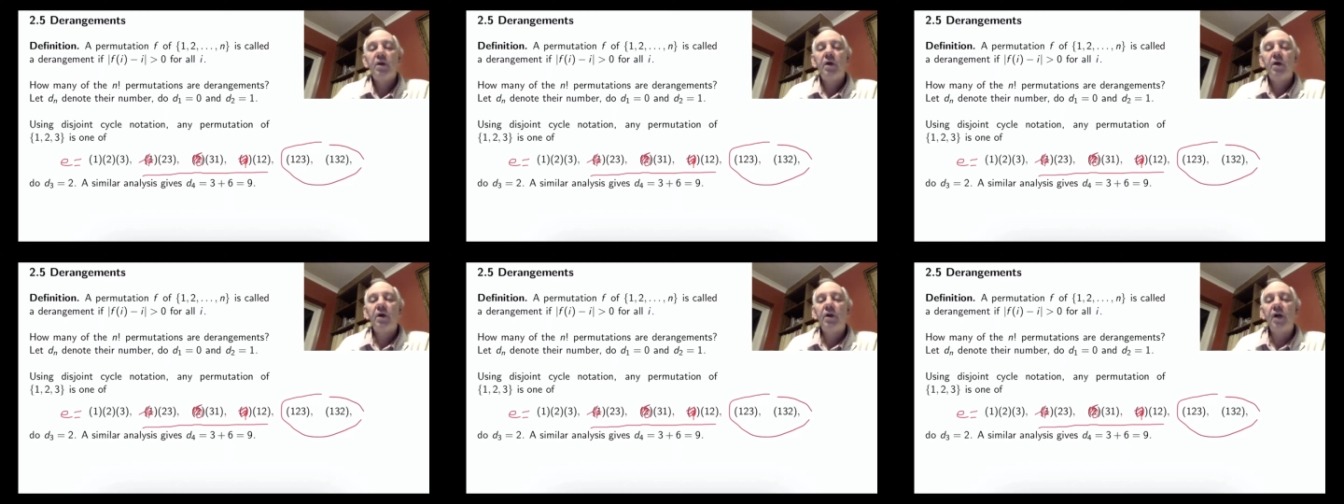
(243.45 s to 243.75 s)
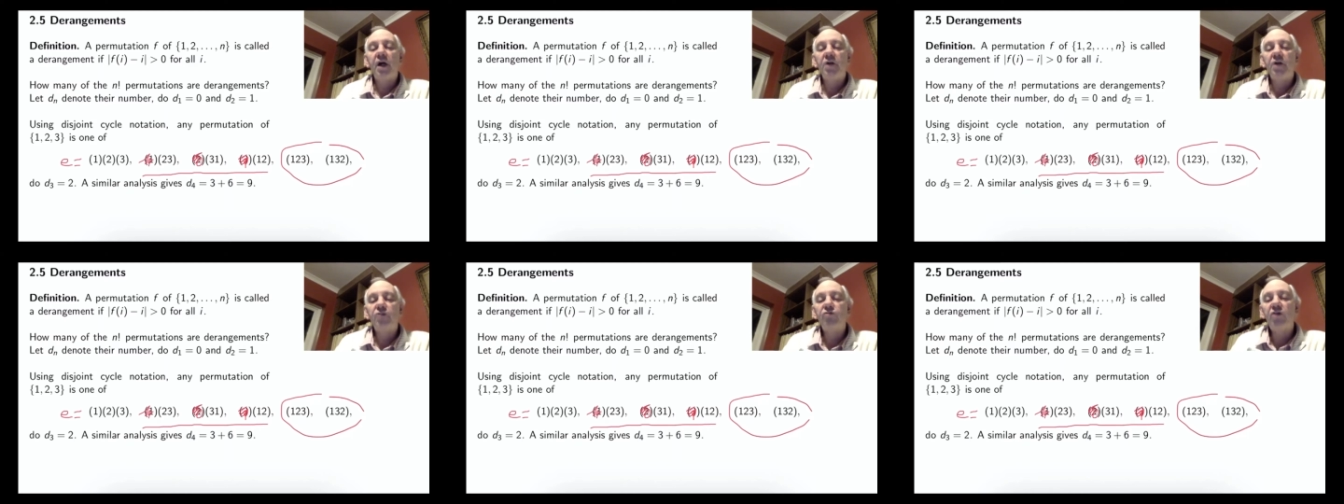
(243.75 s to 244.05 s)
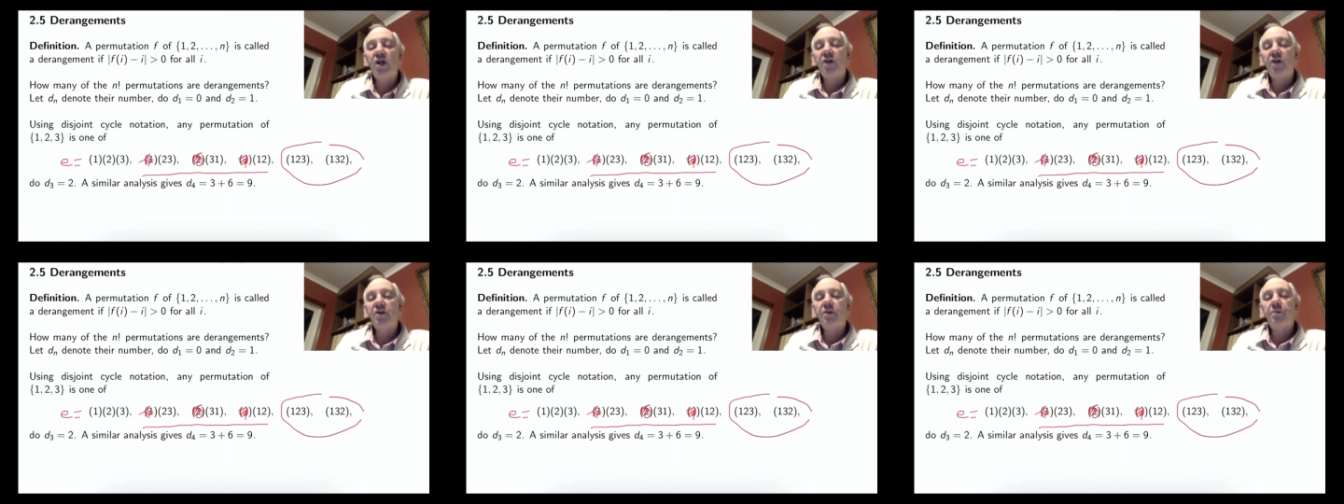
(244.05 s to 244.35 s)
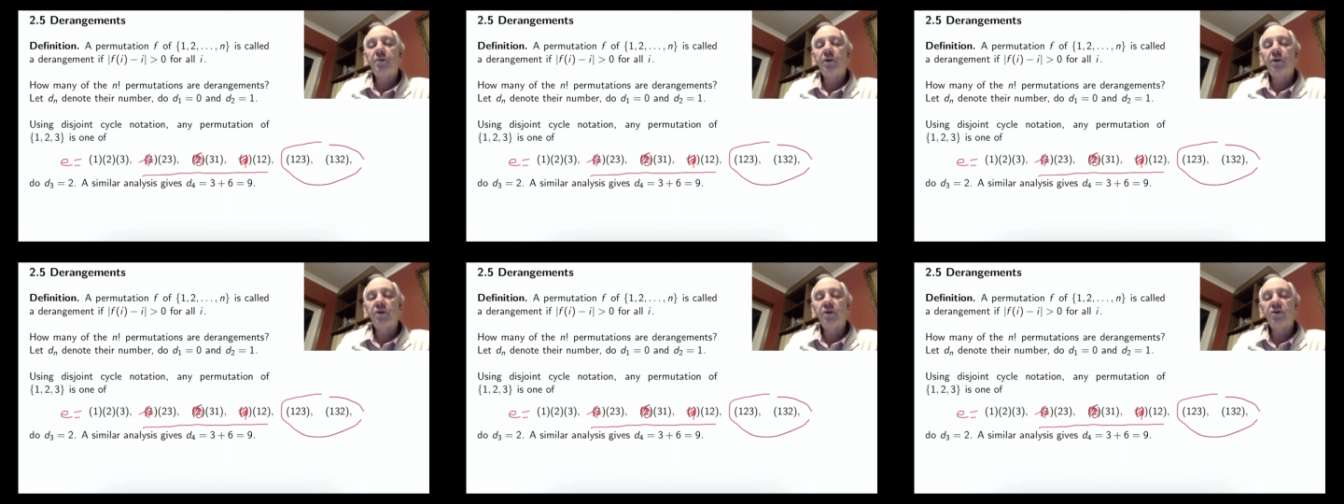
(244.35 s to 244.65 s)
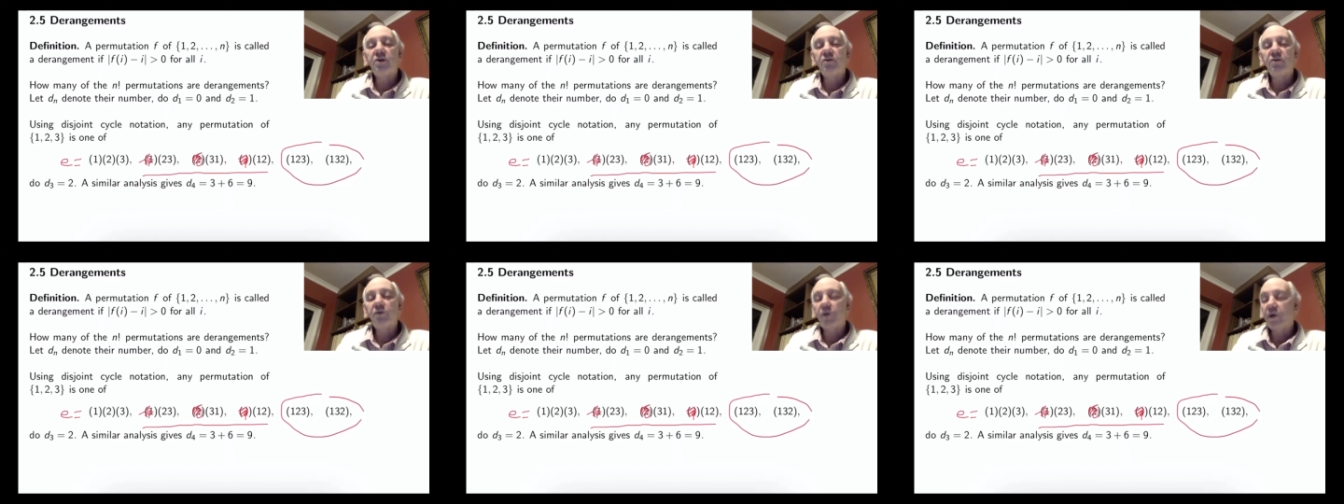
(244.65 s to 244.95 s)
And that's really the
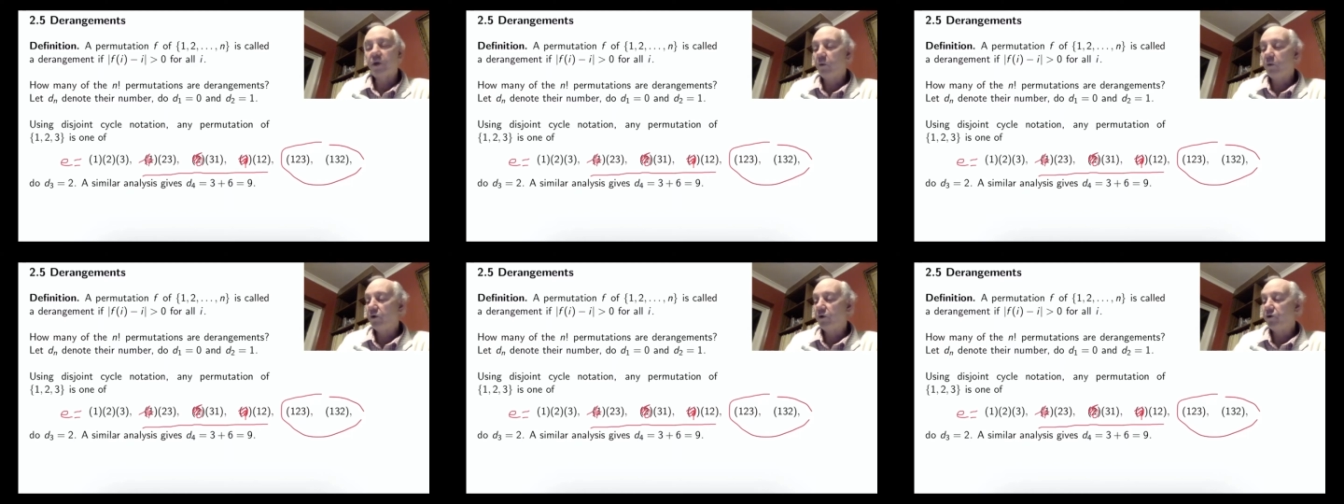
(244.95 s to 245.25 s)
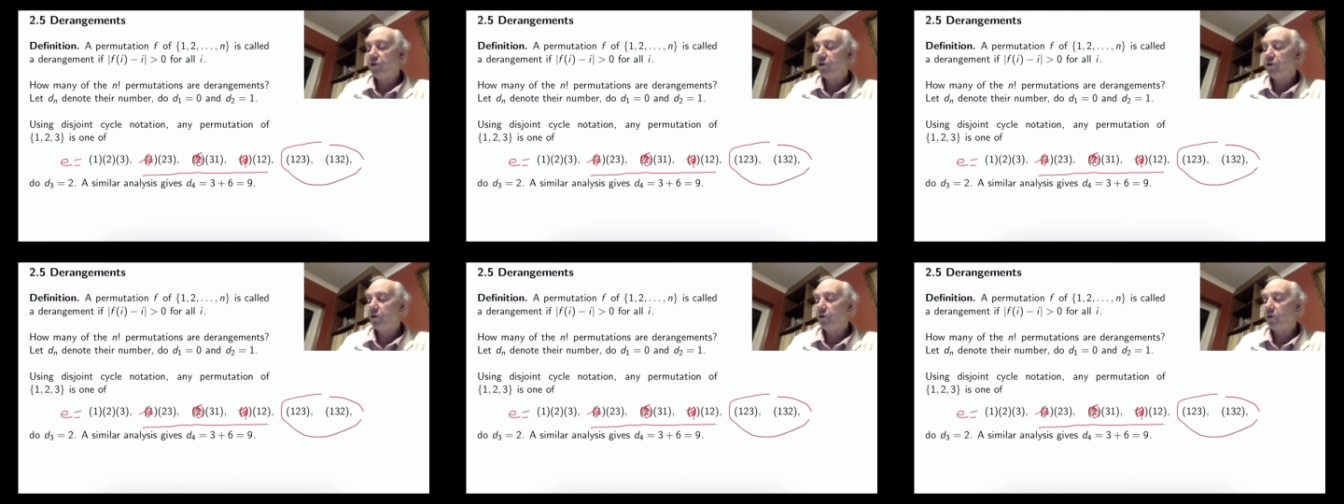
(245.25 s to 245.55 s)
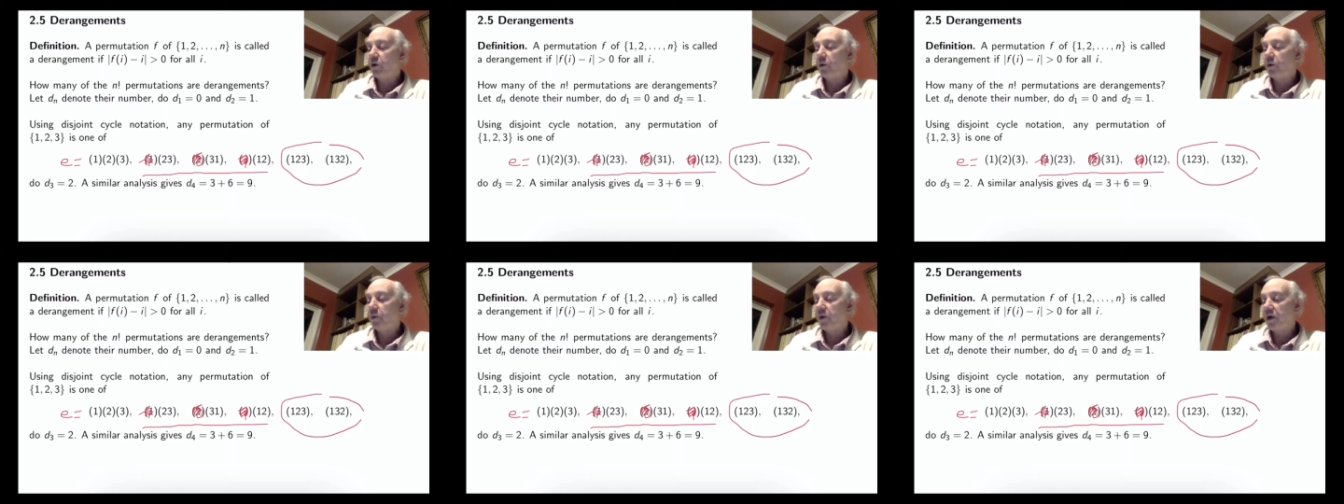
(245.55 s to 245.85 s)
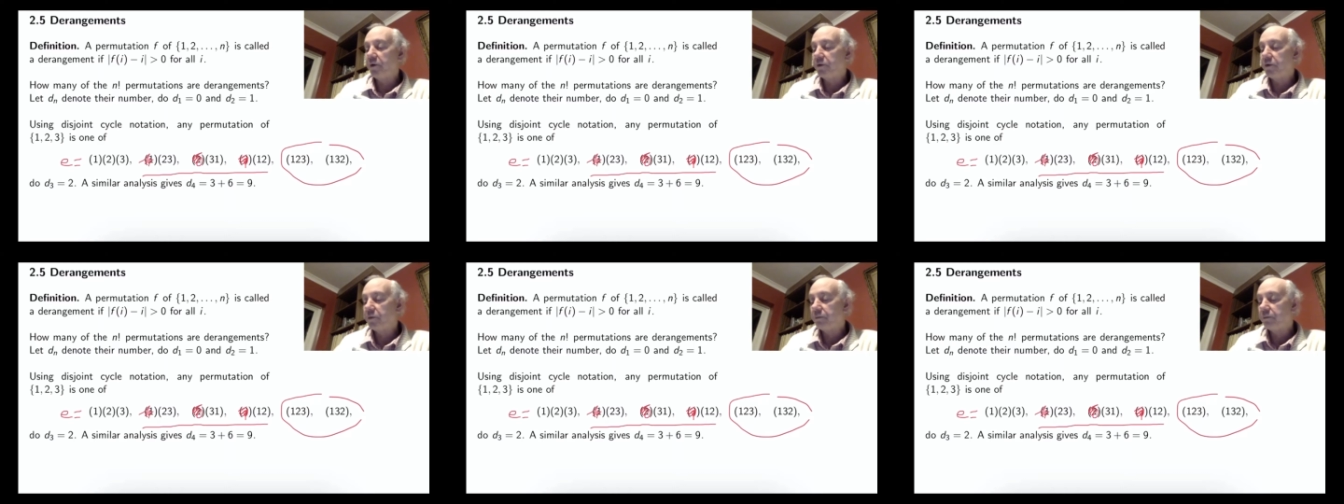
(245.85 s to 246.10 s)
point of what I want to talk about.